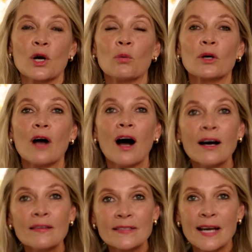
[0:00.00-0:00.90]
What
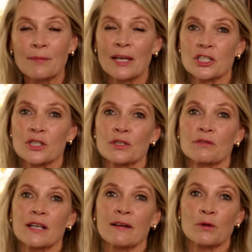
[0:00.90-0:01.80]
are the dimensions
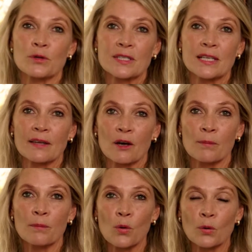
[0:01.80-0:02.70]
of diversity that are
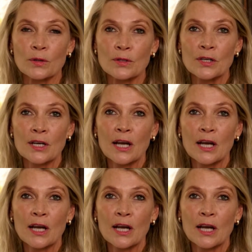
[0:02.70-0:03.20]
important?